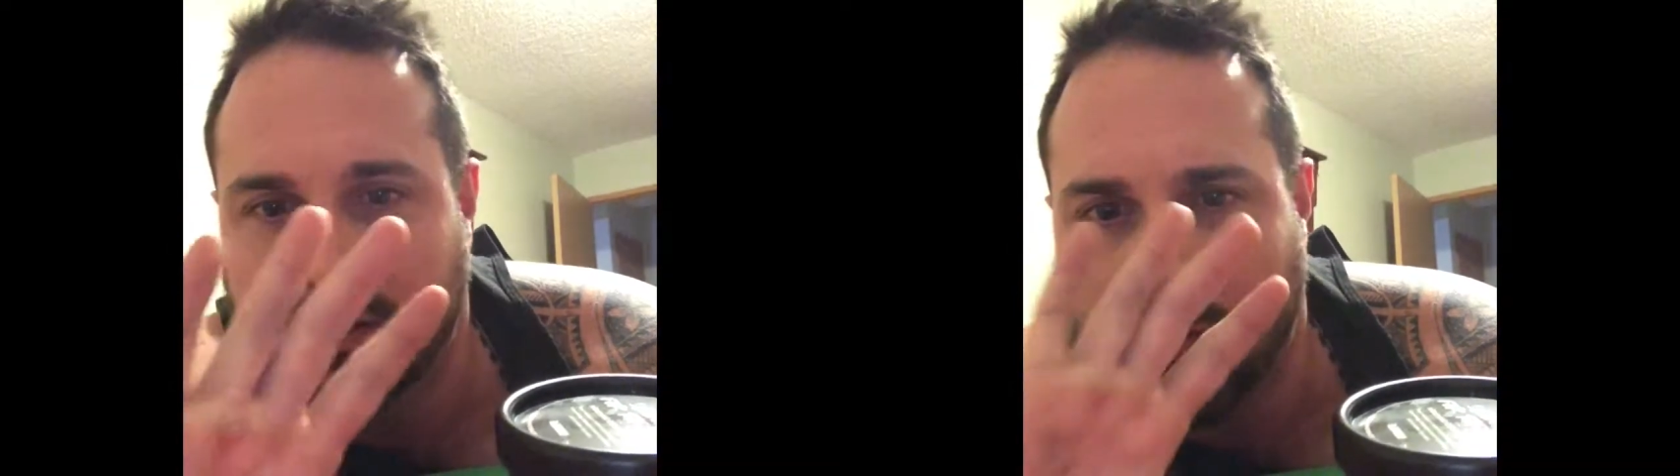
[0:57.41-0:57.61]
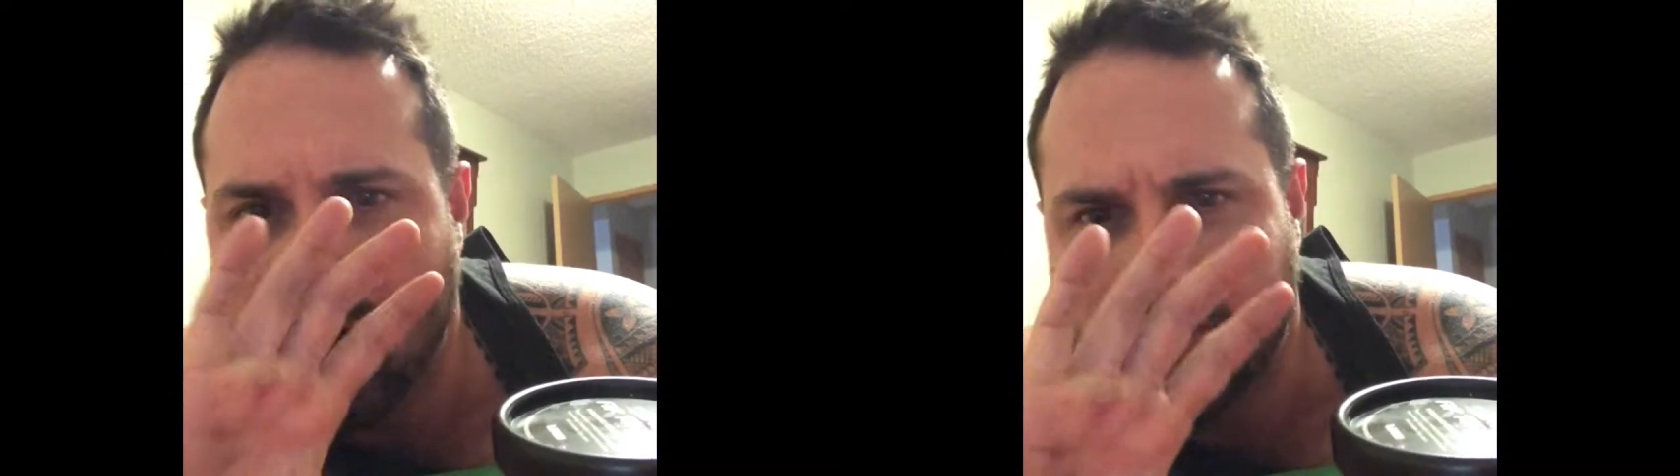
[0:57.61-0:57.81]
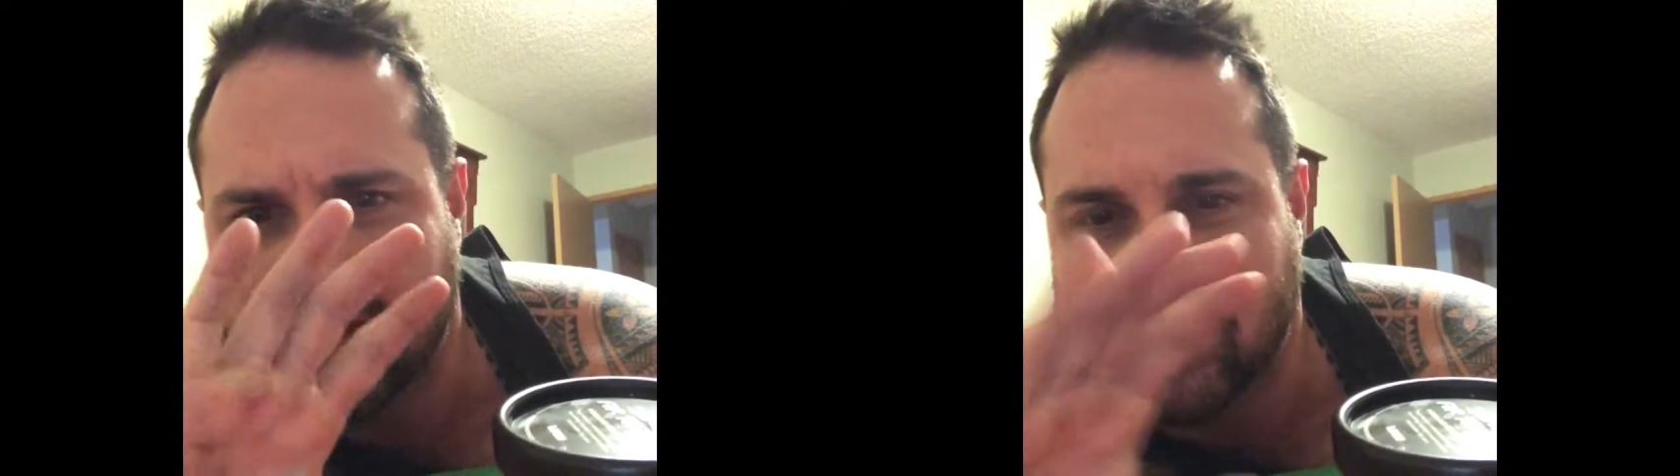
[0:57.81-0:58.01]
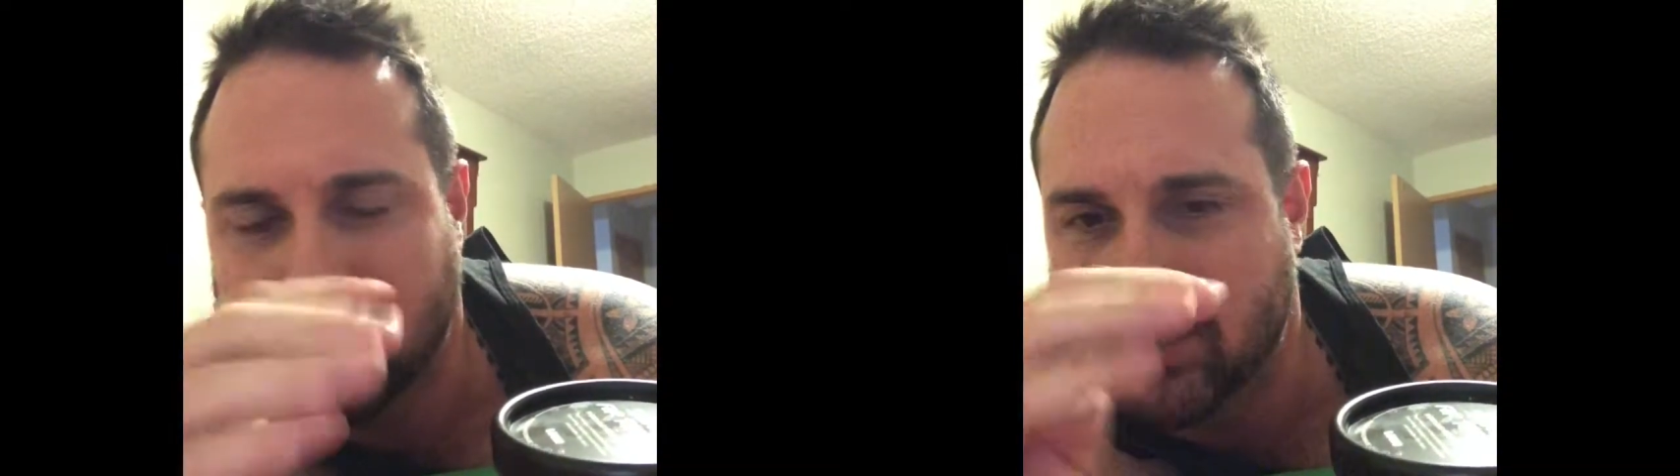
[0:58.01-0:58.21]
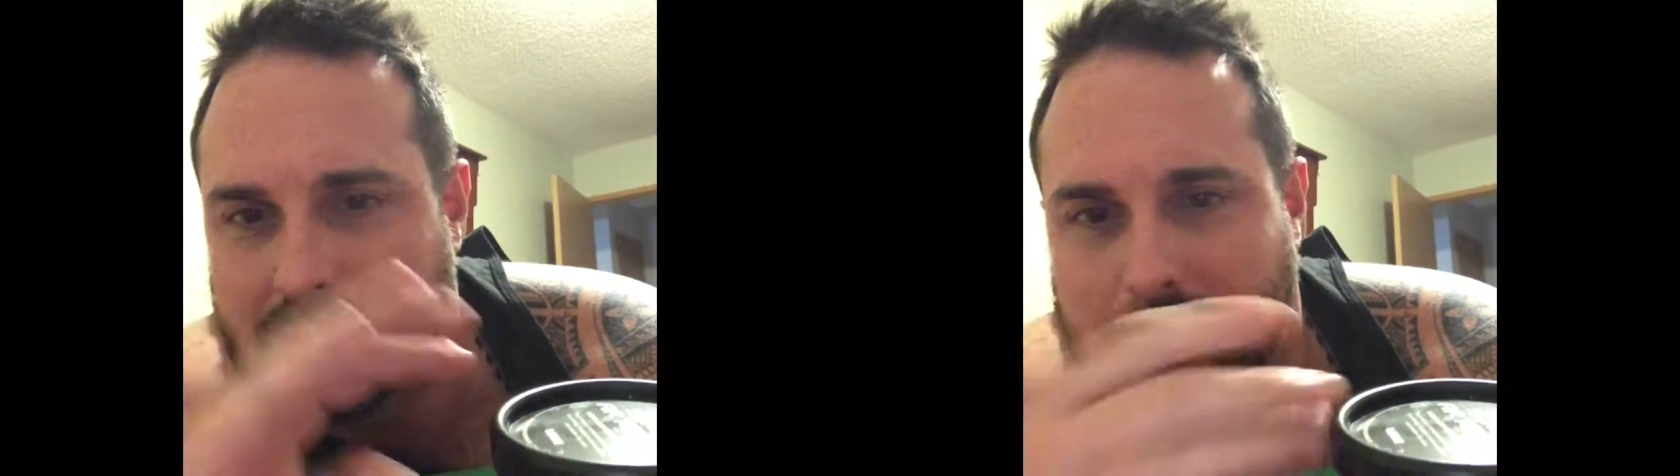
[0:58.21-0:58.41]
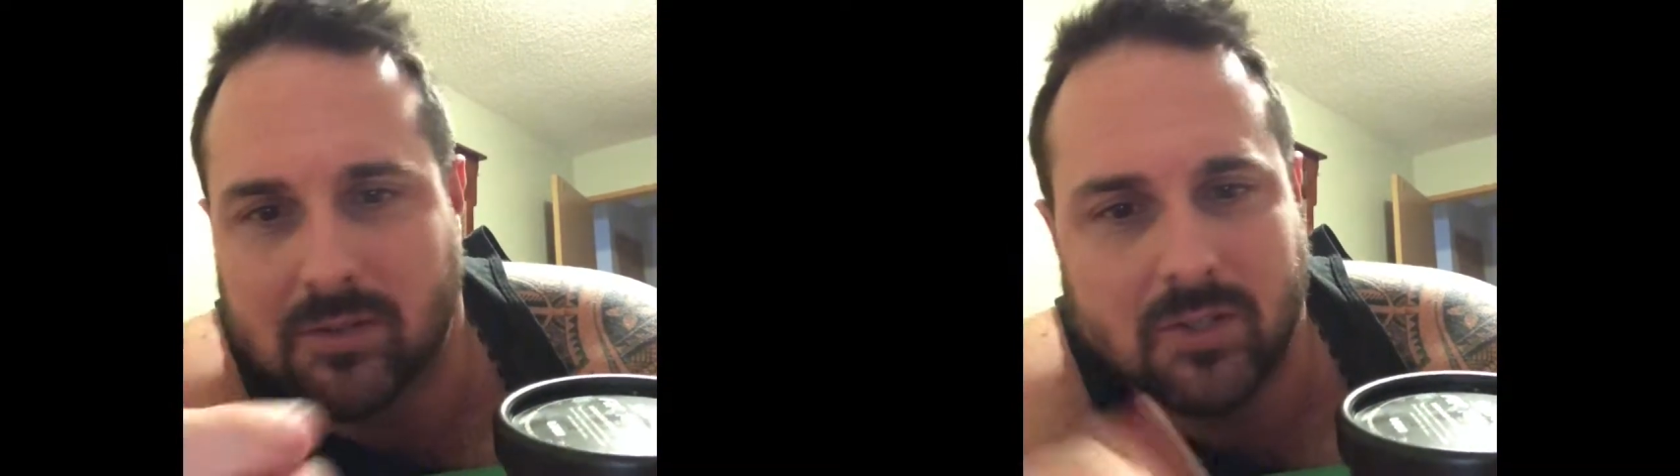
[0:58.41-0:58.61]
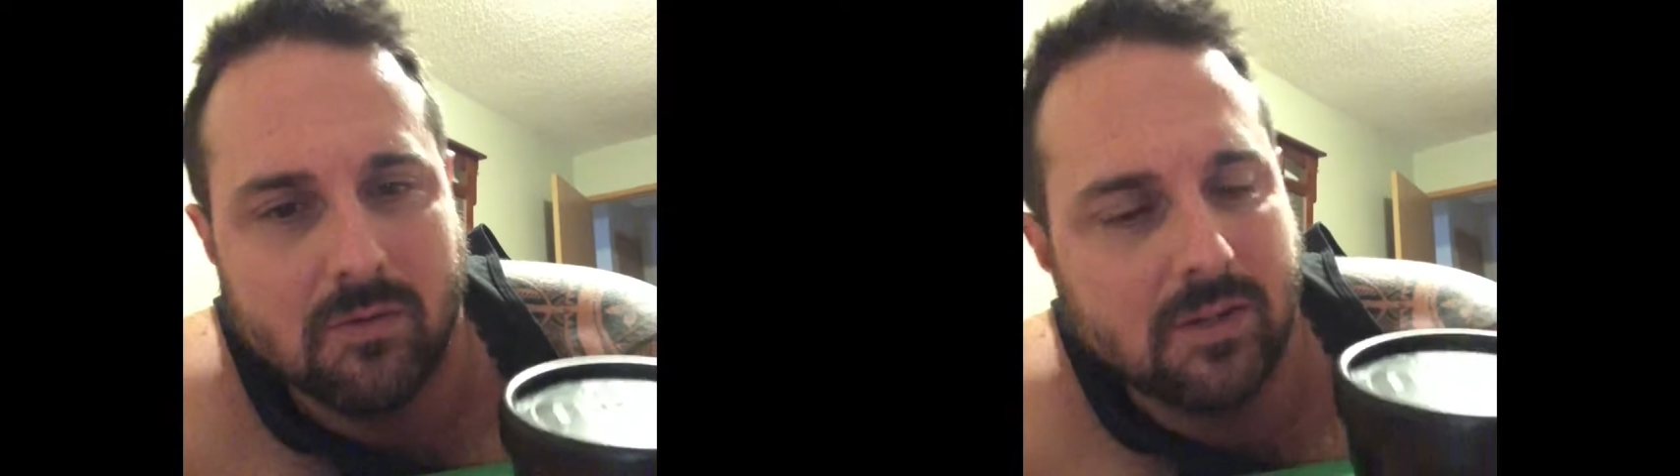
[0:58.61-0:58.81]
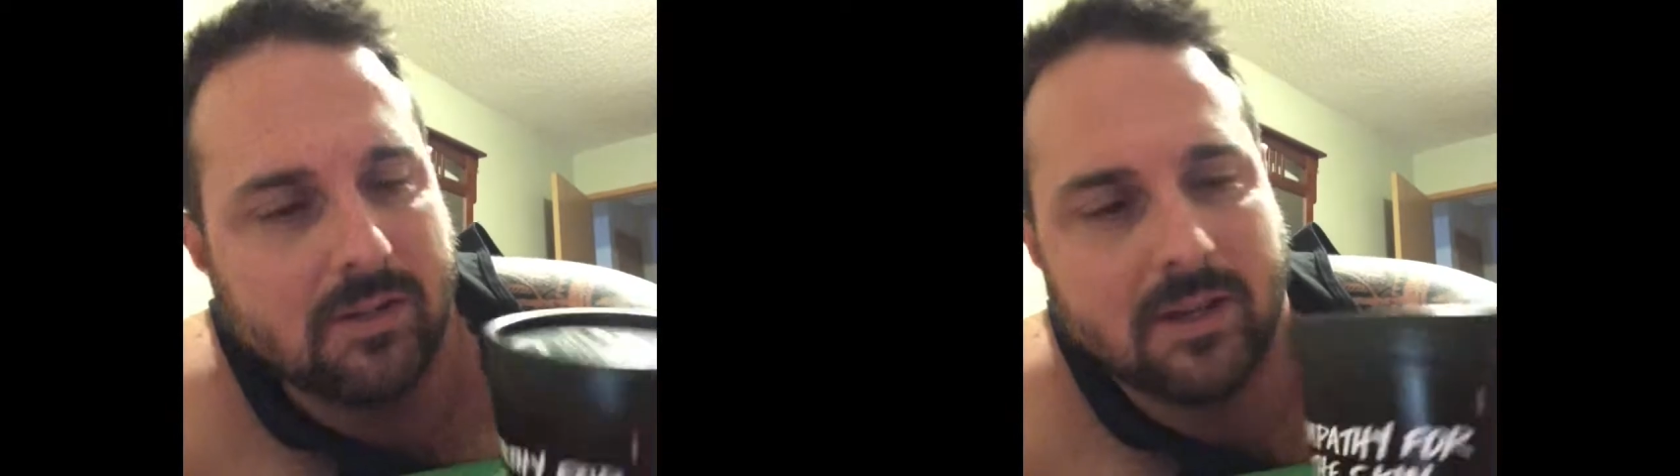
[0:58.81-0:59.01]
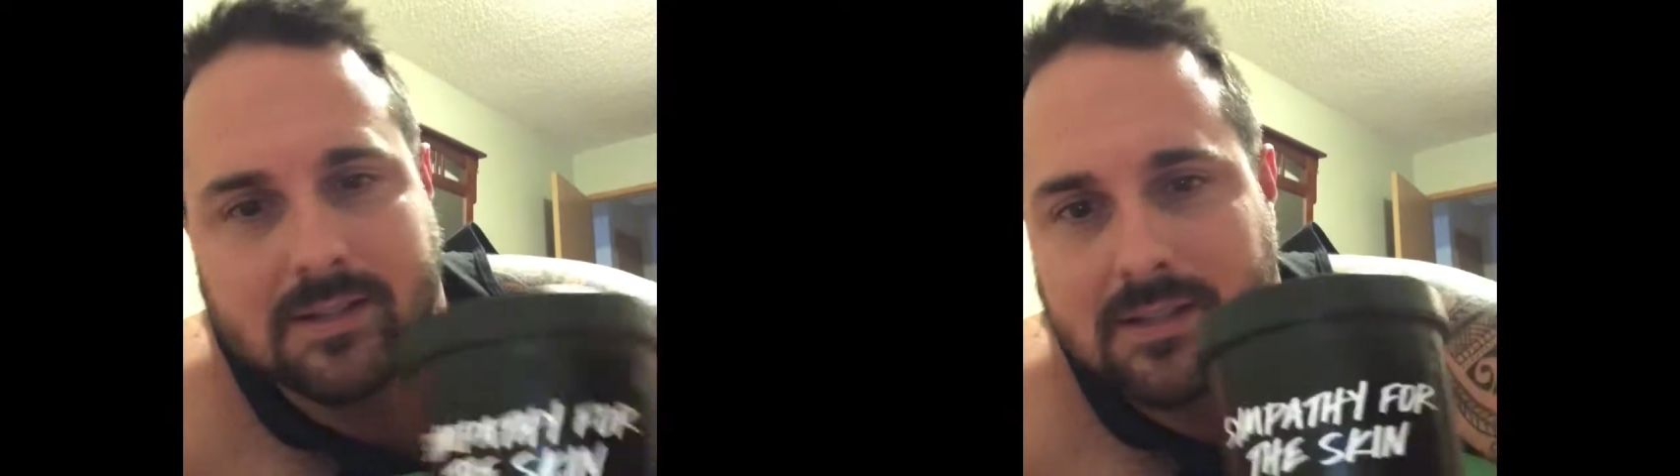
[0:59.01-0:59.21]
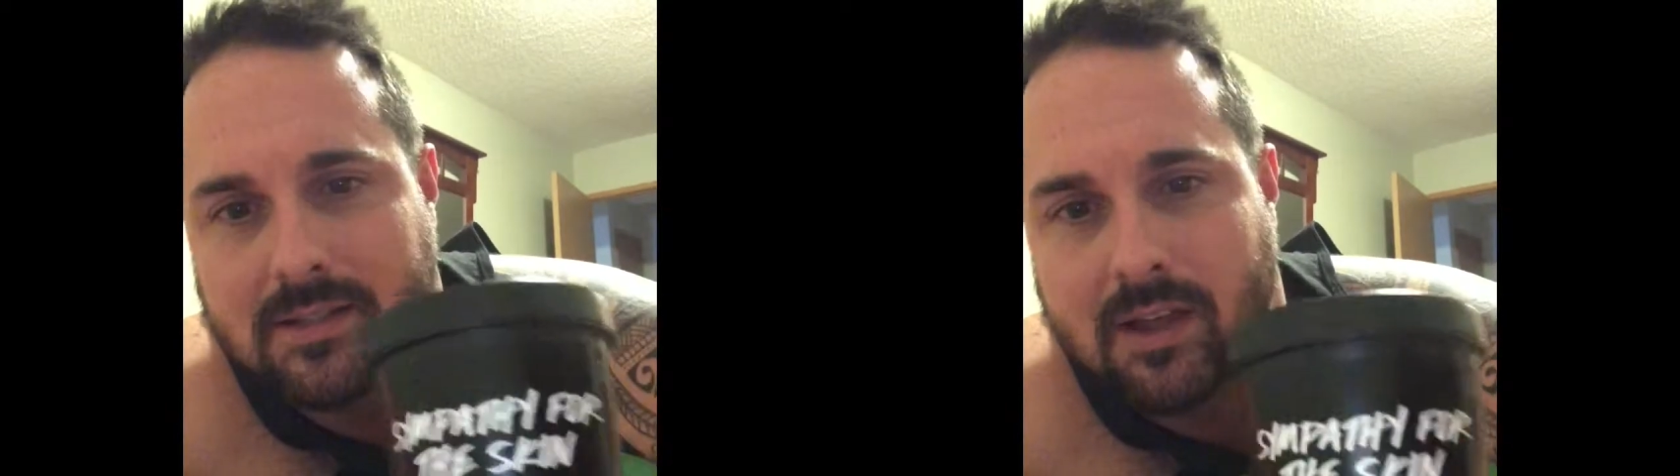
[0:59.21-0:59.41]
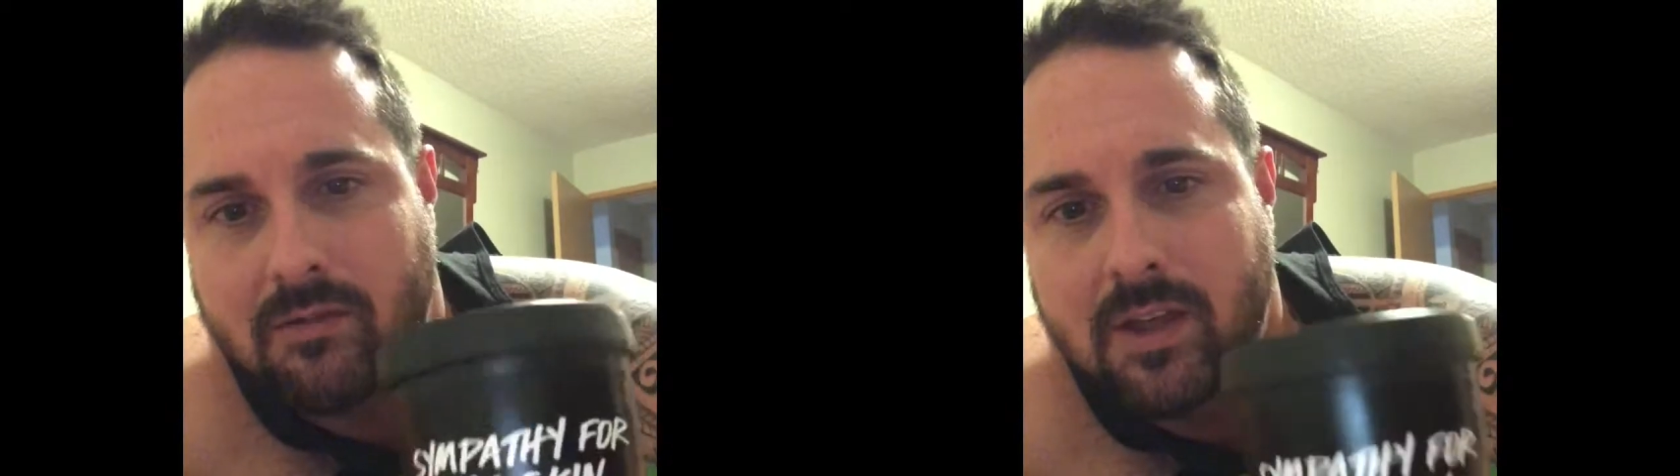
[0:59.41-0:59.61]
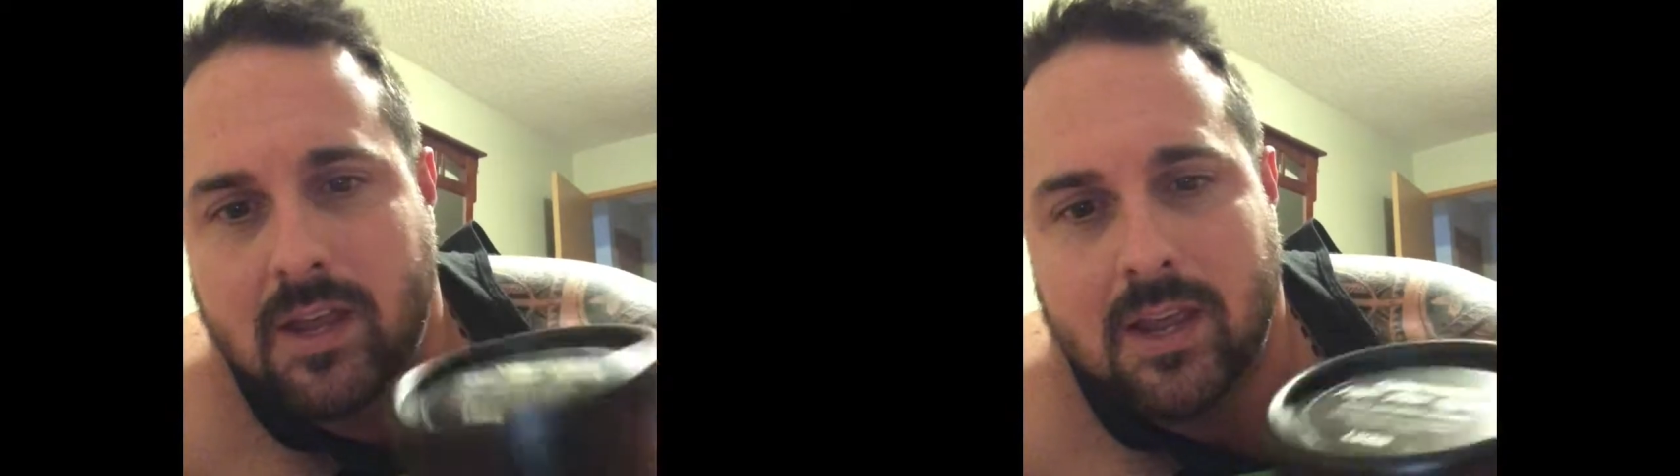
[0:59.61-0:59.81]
Gross. I shouldn't even be showing you guys this stuff.